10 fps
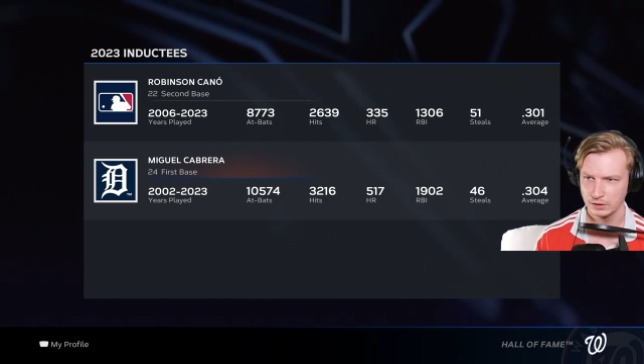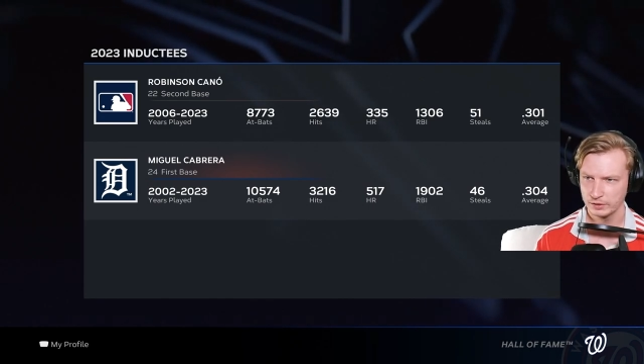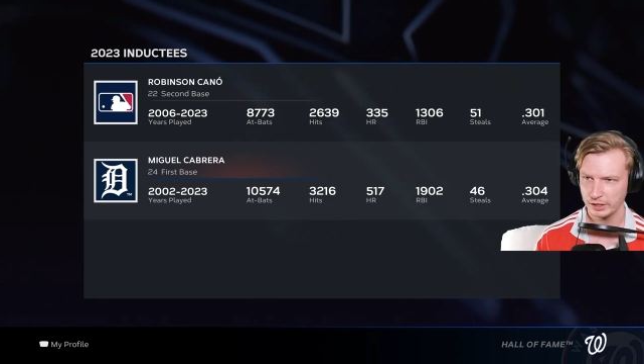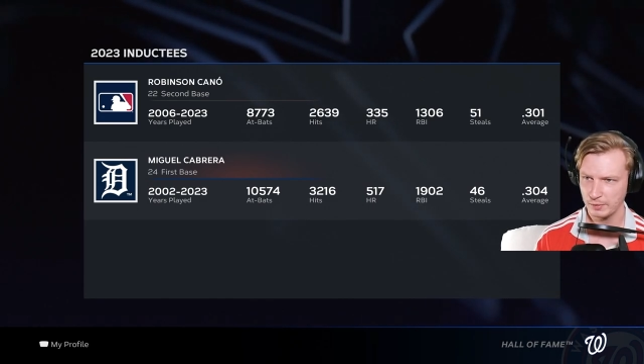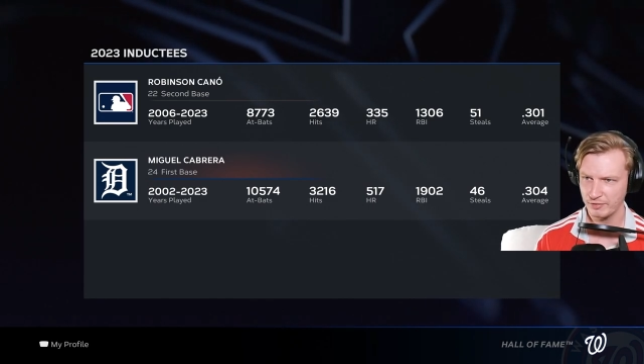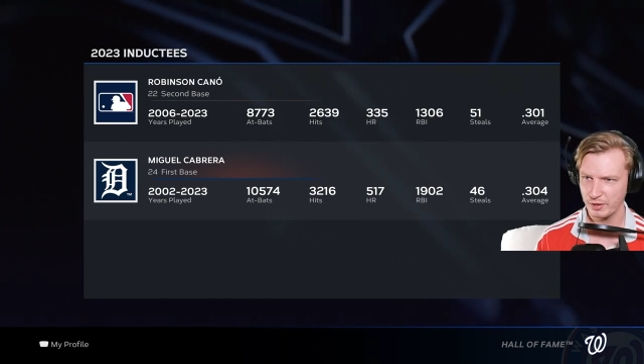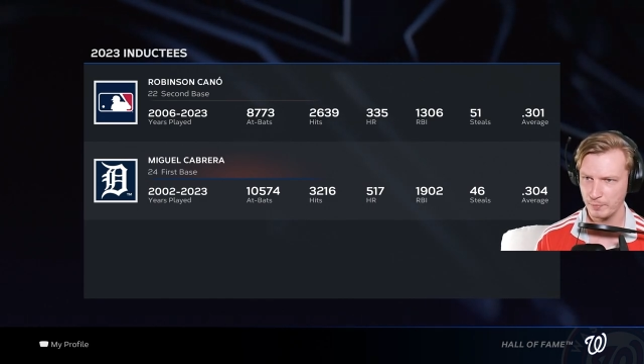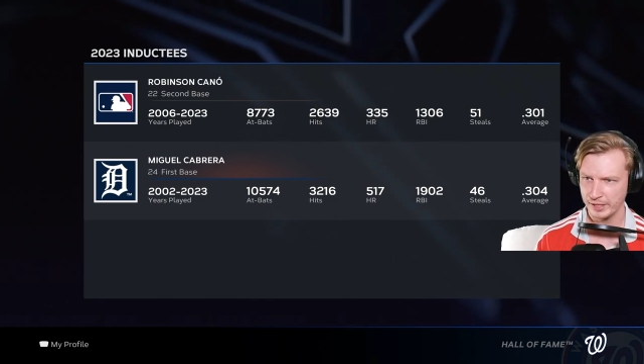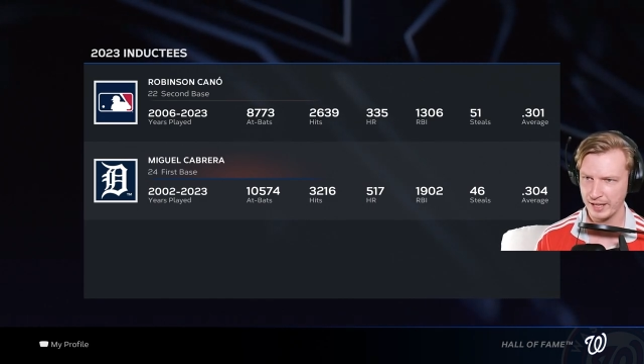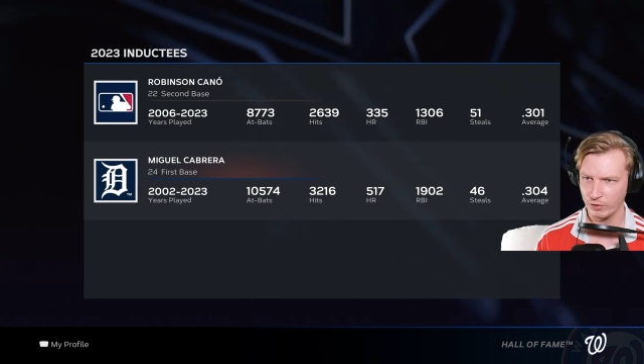There you have it.
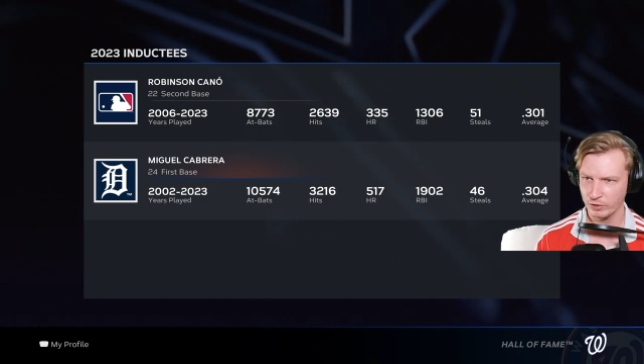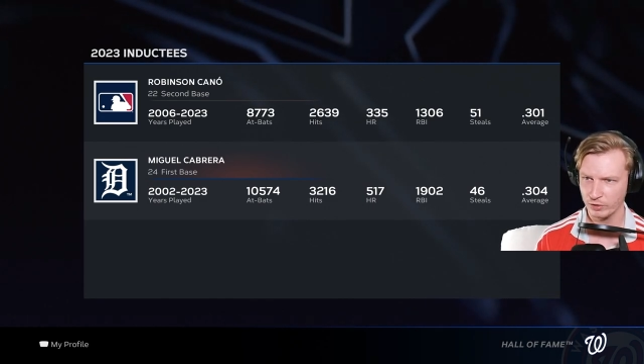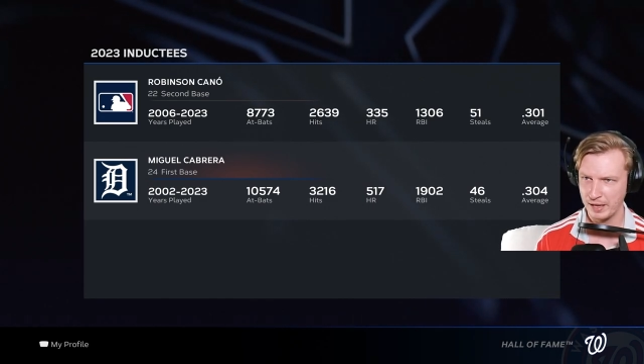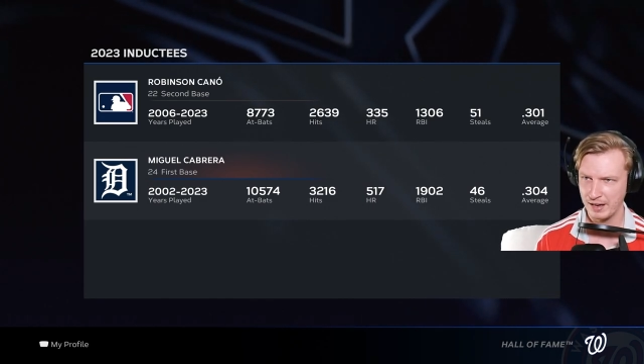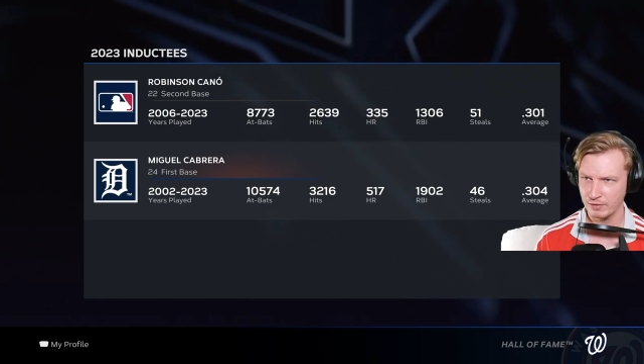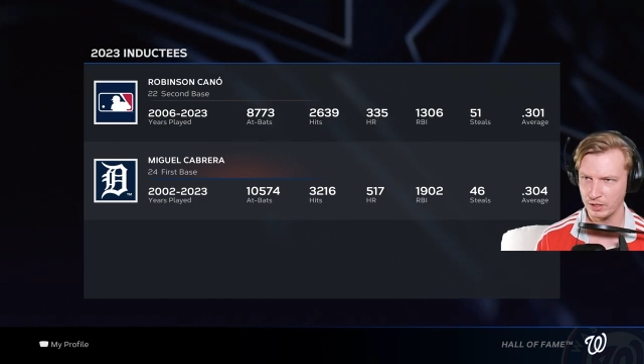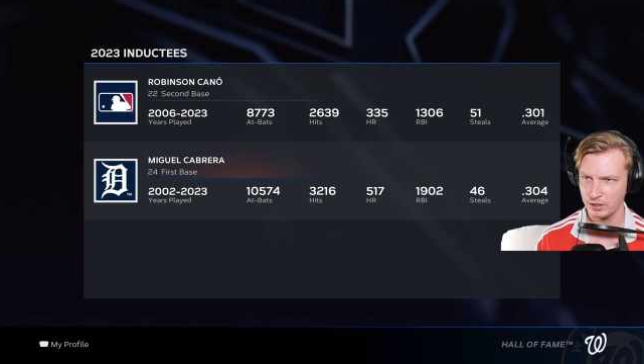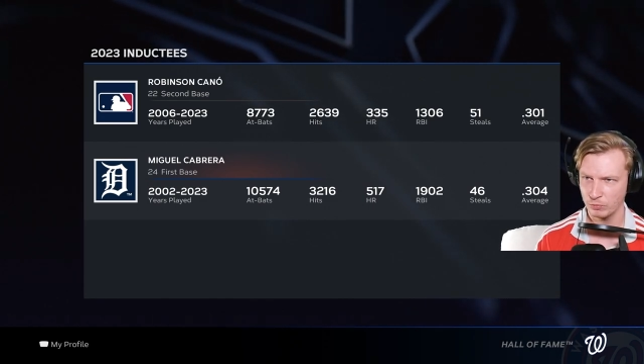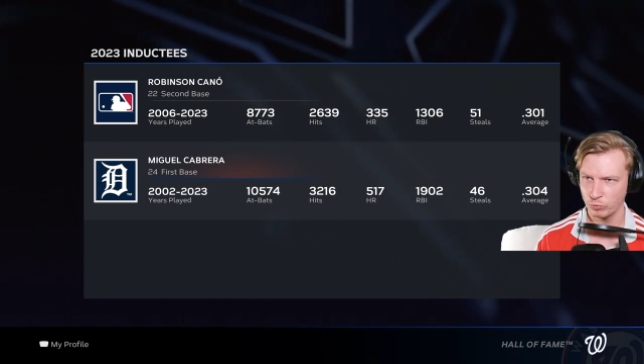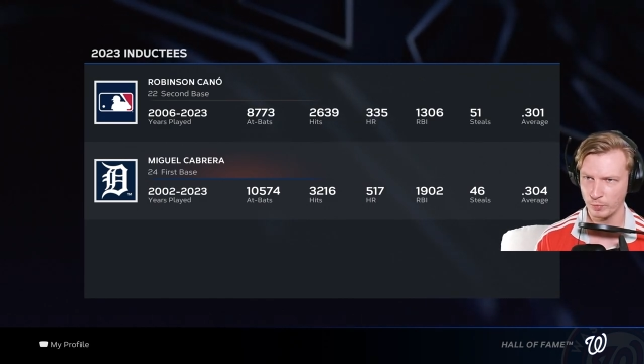Miguel Cabrera
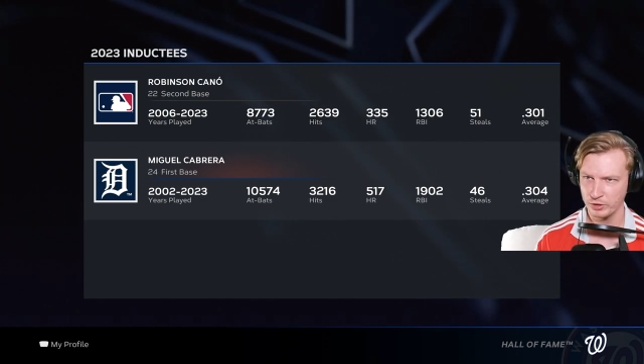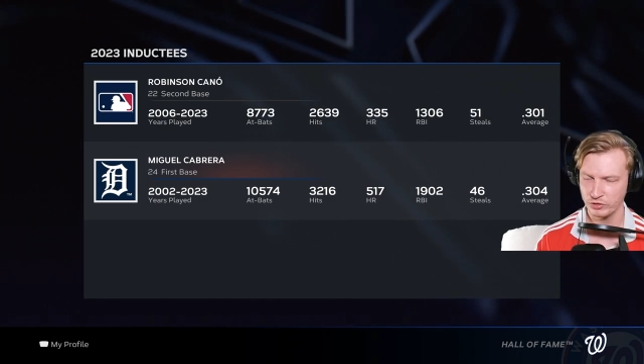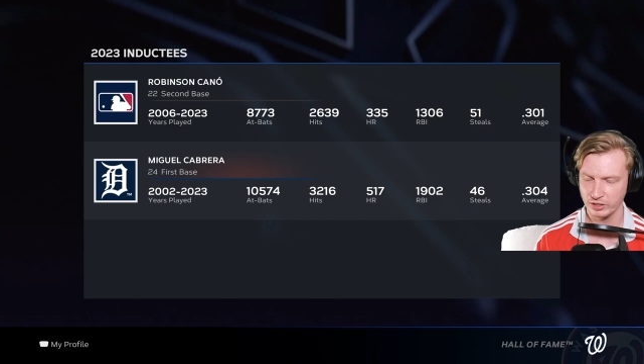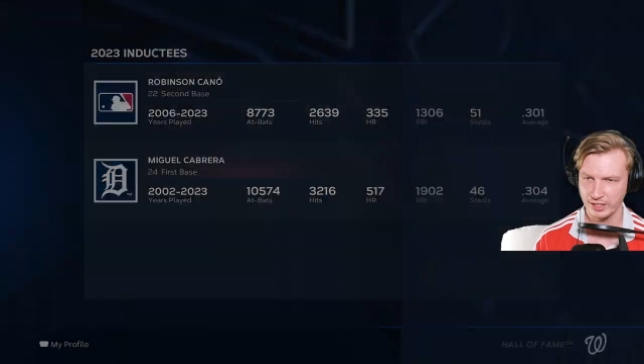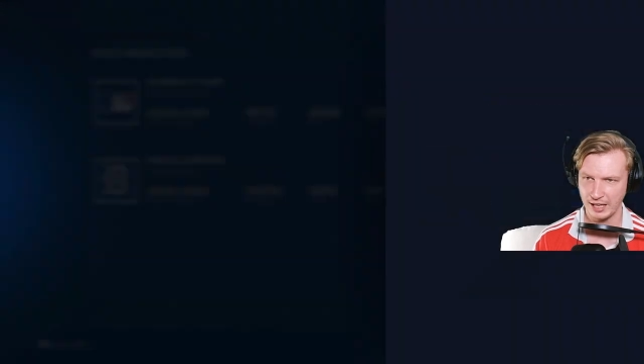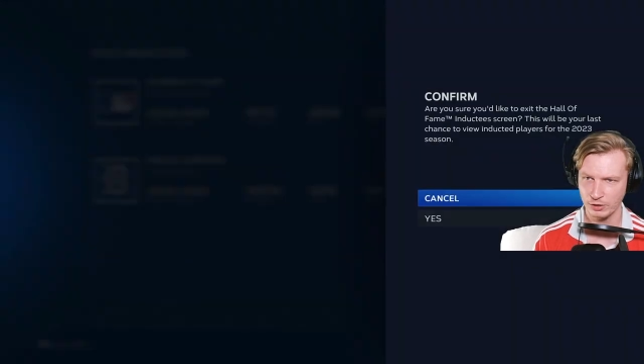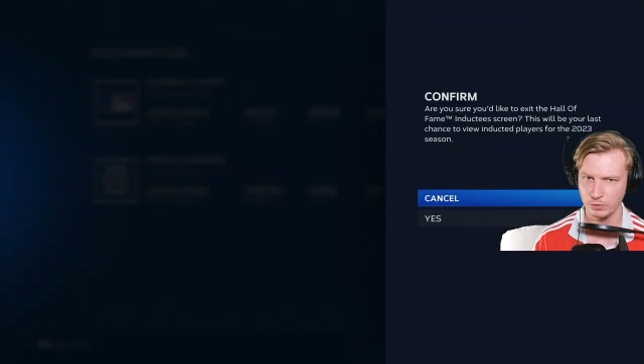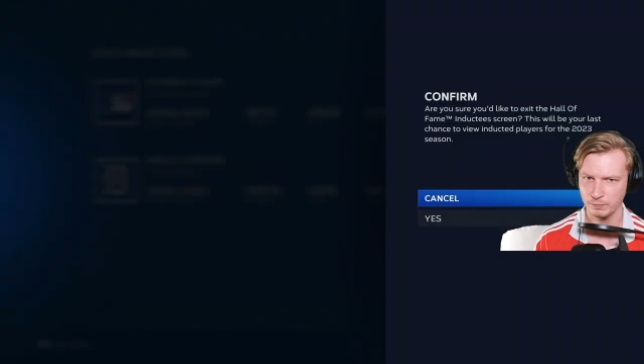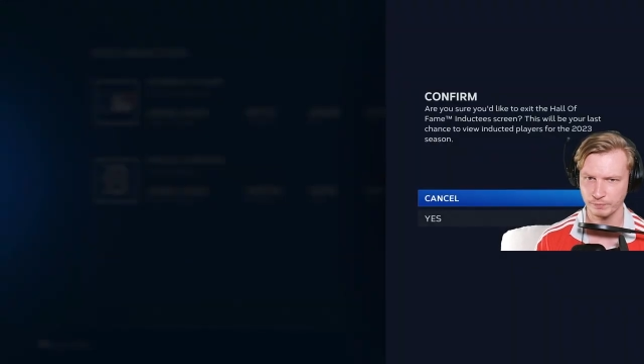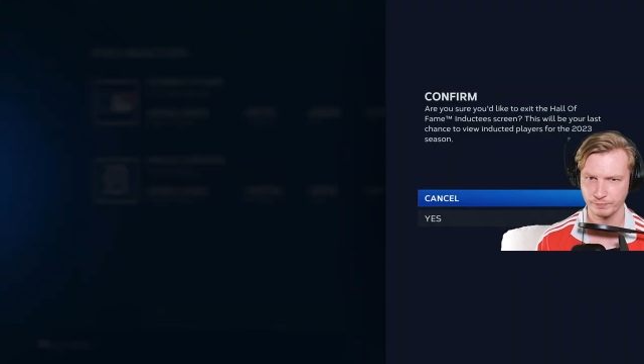and Robinson Cano.